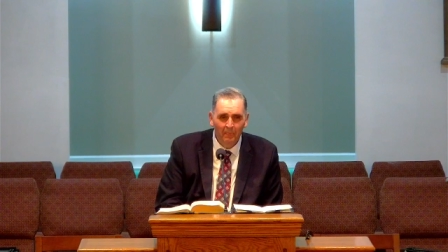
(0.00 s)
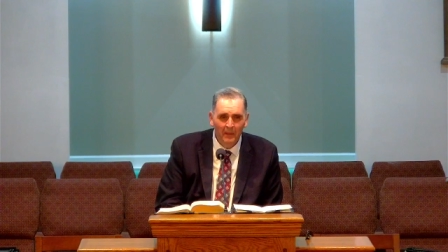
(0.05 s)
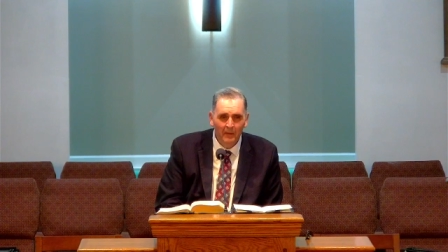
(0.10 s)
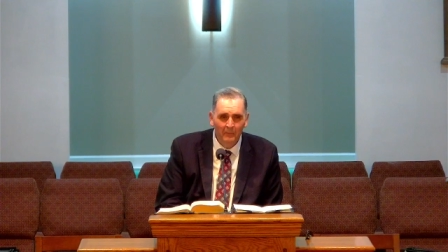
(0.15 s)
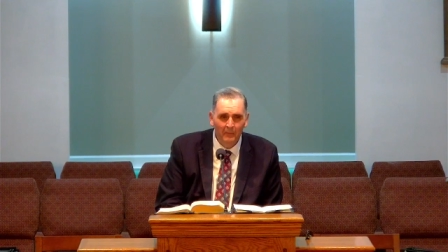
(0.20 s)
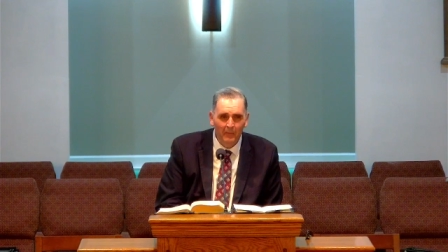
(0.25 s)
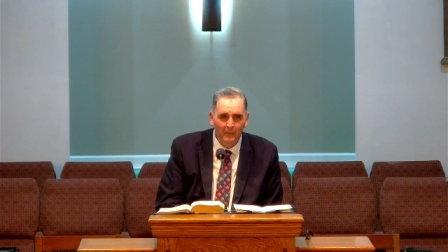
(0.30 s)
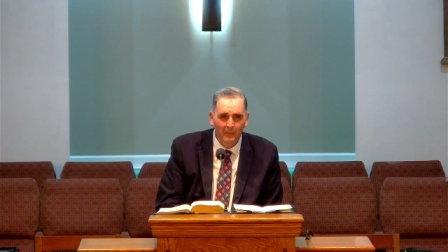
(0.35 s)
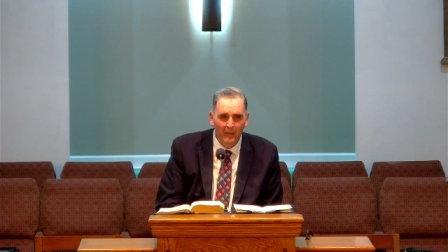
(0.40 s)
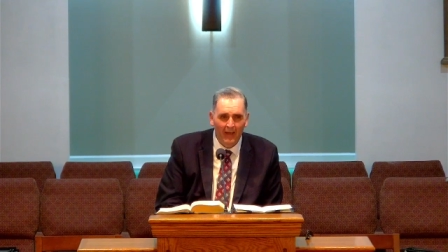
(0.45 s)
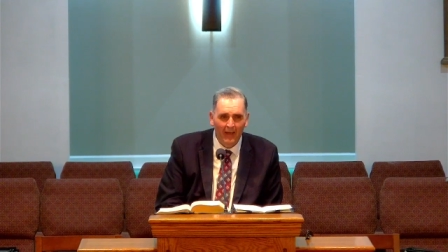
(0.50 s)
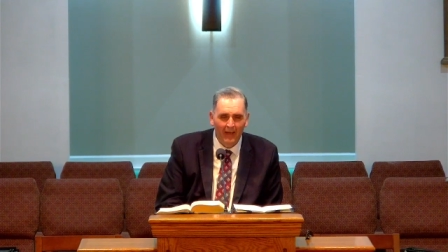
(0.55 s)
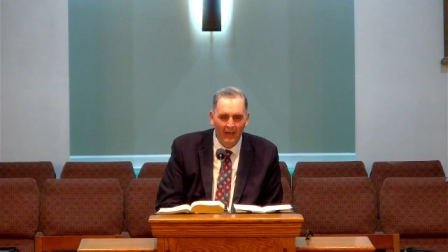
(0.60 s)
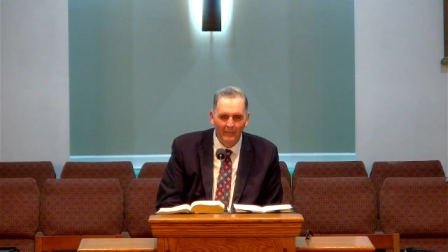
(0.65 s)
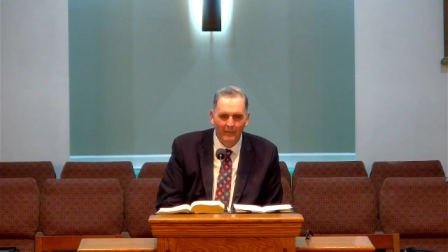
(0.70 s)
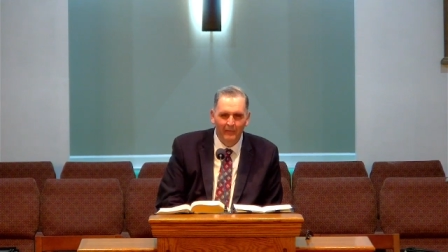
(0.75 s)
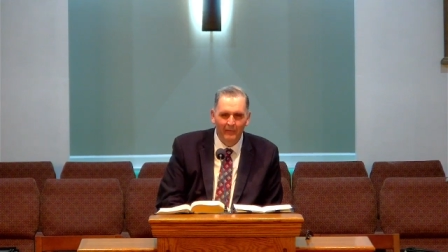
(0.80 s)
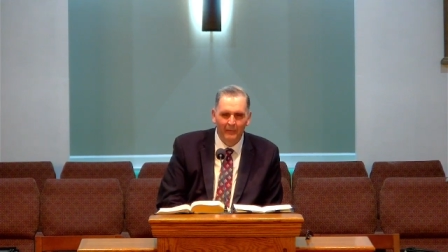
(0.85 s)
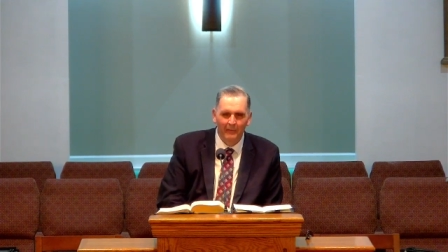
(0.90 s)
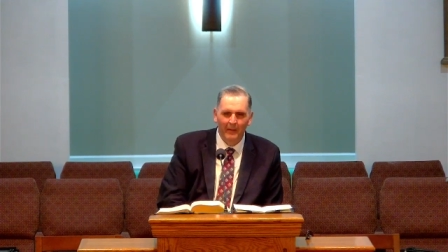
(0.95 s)
But back, how
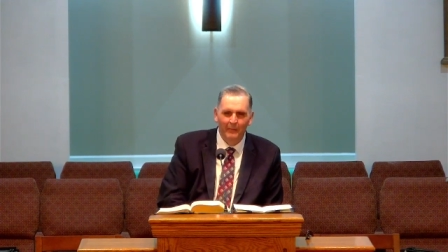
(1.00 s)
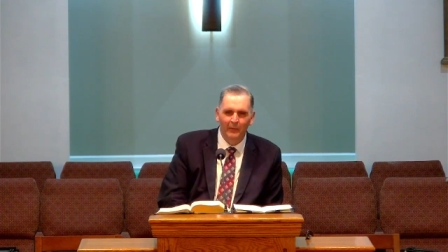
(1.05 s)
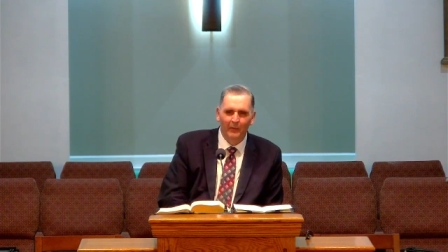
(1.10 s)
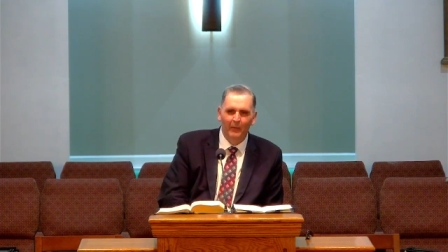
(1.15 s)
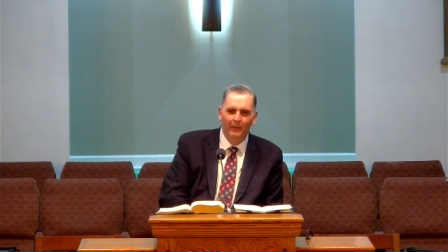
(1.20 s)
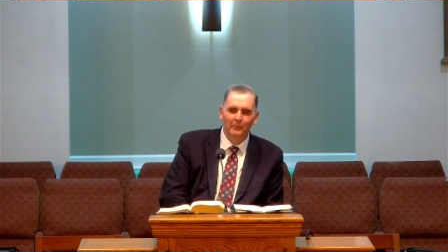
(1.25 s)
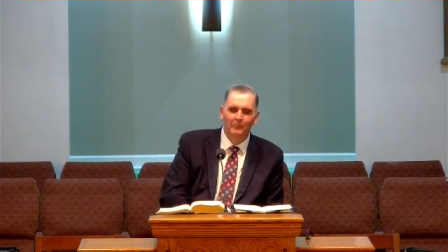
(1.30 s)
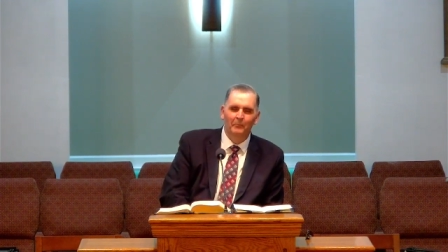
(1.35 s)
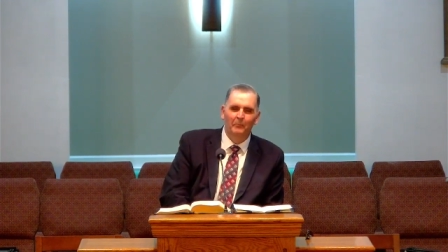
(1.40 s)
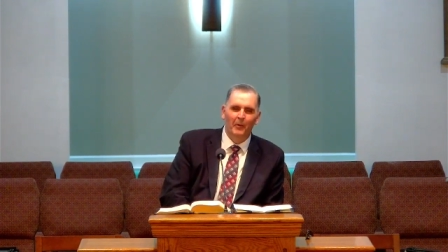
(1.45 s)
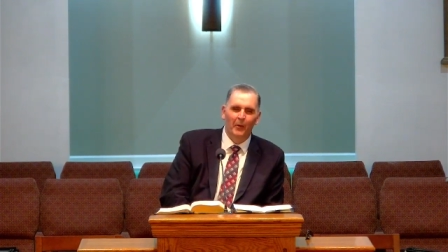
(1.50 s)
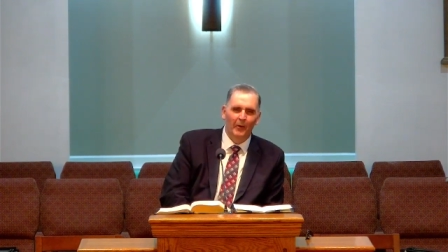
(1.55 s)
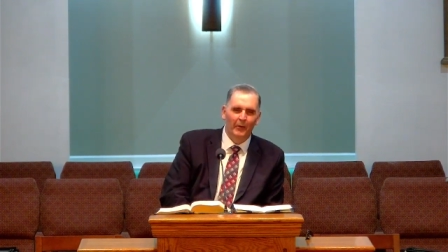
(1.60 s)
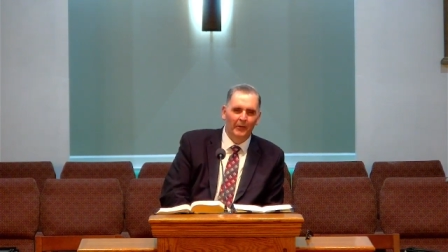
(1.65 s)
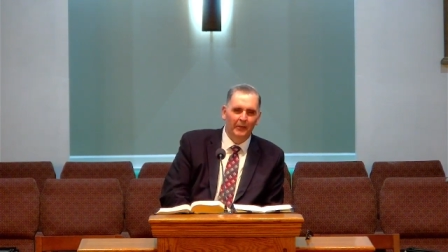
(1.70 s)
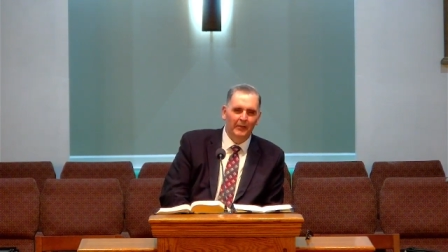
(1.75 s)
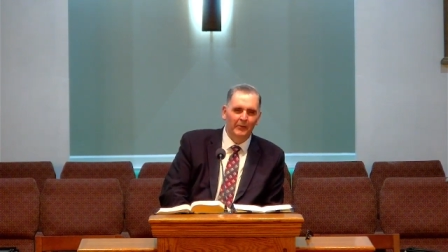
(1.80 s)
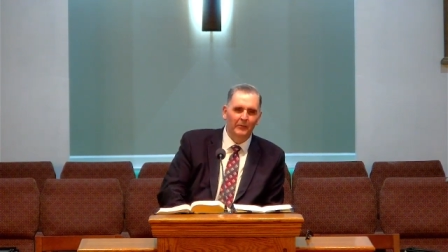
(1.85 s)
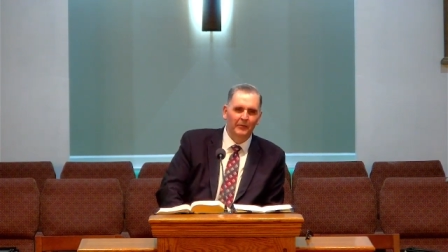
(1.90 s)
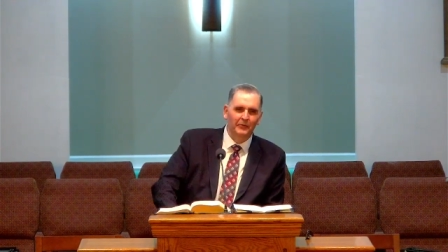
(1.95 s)
many remember when
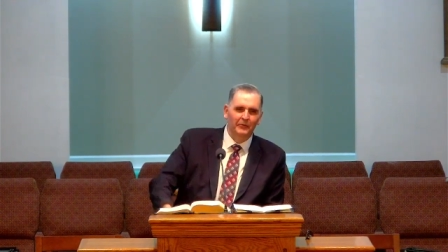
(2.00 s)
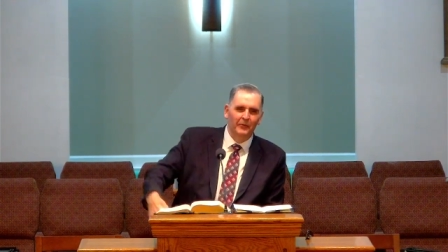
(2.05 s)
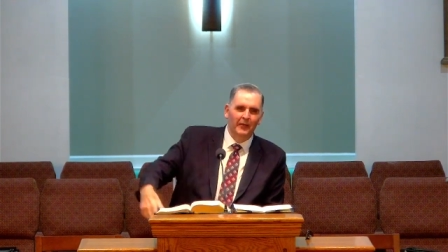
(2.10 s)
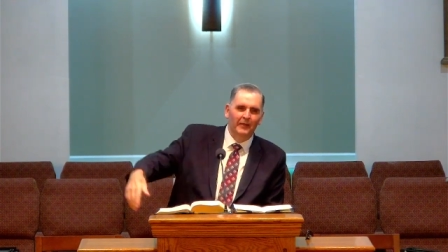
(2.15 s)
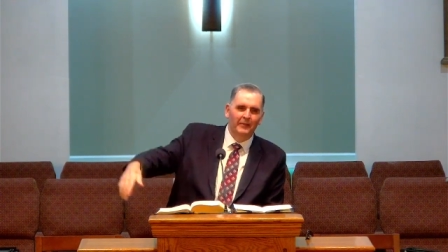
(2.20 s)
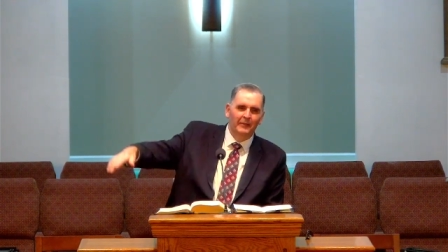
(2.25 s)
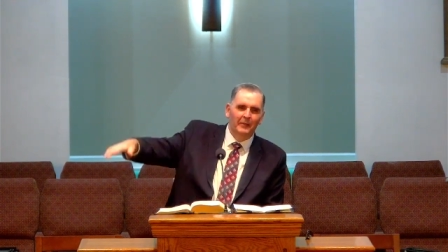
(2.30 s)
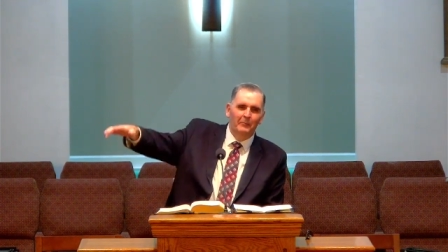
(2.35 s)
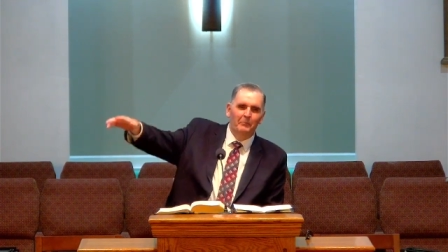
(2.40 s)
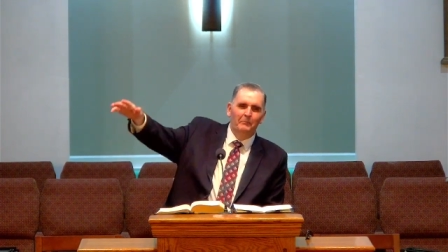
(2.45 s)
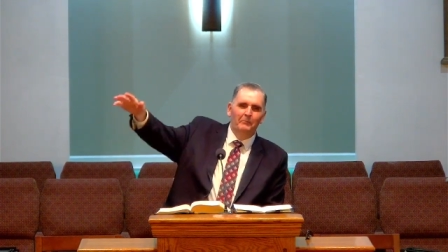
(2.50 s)
Barney was like the